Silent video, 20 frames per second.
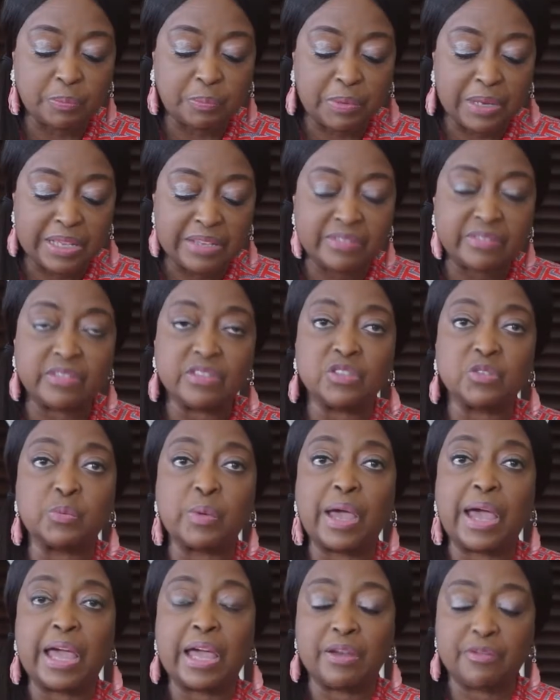places
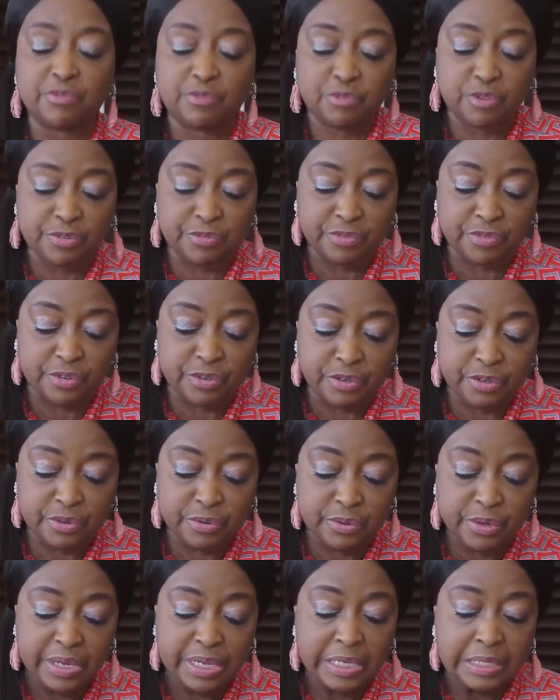where I have driven you,